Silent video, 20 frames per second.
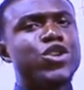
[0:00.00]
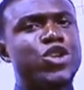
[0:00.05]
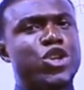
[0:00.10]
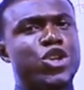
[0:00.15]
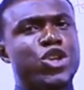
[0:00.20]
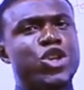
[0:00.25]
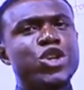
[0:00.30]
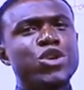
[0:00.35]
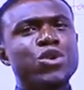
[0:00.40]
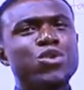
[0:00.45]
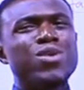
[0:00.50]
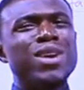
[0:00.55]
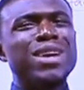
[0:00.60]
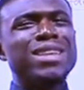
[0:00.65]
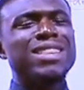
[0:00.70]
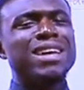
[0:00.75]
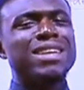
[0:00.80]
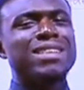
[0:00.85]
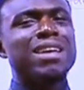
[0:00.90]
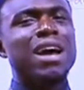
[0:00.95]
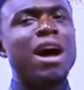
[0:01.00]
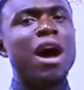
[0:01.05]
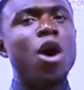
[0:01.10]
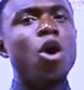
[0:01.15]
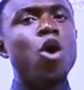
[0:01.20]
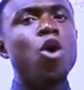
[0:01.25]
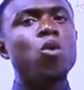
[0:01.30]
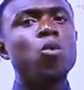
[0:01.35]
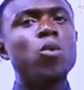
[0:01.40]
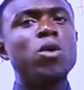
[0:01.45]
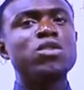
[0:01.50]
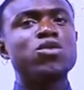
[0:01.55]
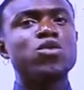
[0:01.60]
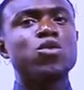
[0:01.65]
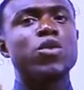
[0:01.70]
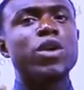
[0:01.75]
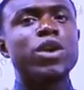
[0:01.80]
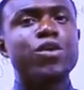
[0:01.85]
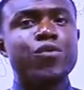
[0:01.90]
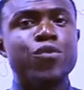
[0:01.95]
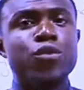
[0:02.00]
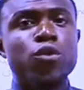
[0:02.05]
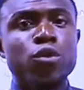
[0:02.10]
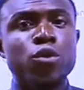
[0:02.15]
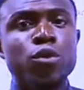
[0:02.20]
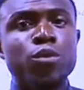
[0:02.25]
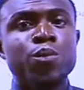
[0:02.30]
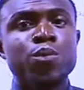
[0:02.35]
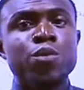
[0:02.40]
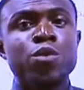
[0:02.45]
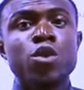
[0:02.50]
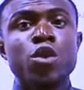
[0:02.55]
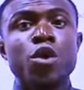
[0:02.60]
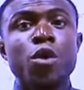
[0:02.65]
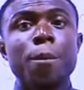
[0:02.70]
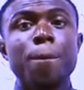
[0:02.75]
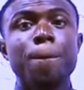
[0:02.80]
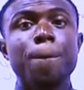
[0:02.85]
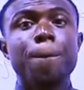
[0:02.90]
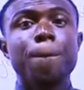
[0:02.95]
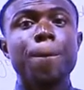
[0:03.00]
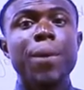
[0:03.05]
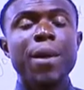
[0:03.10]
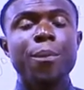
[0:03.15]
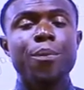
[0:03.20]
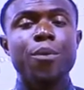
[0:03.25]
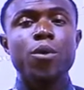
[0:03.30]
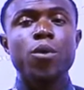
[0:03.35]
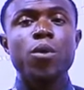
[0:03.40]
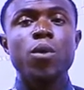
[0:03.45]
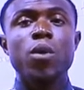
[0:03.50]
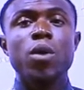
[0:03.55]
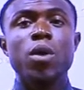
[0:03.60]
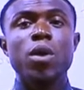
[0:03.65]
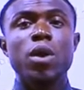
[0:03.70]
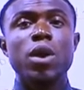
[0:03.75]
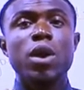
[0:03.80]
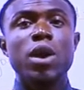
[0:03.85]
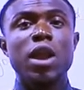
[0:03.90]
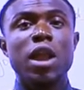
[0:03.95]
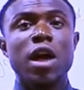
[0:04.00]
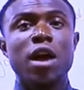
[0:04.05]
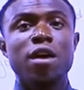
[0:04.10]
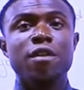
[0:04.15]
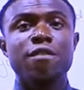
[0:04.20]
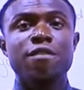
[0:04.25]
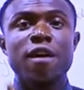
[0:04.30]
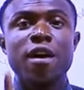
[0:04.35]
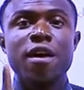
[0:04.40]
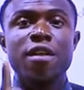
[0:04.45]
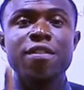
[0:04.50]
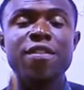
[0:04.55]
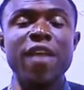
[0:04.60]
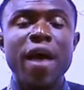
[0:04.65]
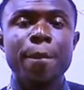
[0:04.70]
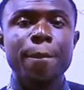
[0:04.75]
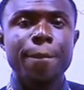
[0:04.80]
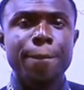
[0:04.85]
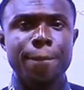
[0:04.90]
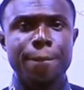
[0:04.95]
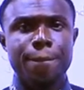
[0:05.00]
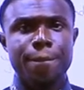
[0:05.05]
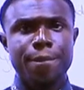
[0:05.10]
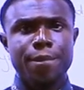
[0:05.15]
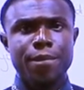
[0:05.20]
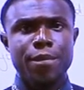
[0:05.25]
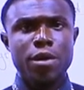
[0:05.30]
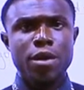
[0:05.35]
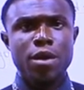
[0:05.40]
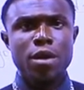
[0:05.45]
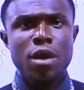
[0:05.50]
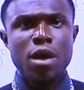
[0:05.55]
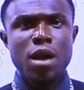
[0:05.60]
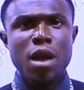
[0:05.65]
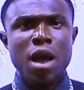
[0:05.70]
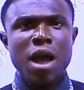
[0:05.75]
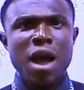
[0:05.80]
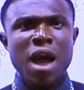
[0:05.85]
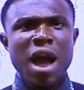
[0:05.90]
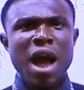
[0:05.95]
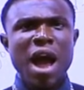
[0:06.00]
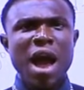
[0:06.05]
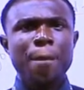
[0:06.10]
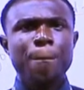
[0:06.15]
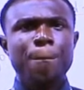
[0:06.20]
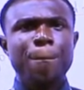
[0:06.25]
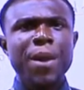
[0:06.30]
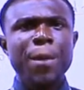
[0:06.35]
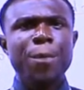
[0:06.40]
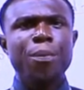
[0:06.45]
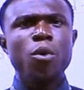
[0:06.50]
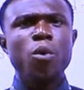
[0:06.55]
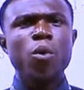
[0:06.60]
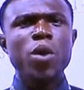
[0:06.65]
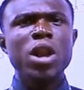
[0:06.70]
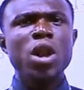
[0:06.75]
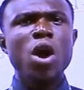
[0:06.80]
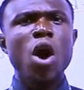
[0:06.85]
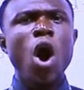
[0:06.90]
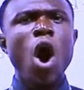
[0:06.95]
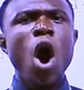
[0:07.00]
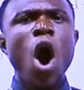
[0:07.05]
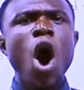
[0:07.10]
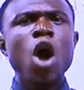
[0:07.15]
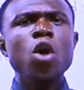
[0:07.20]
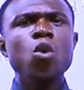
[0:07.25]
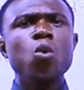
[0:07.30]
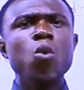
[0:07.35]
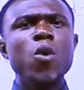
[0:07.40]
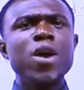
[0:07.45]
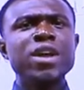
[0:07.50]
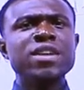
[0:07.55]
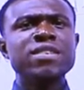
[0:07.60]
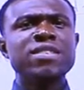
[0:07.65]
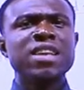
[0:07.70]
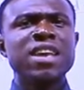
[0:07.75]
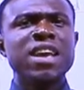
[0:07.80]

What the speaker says: children that are always grateful, people love them. And people will always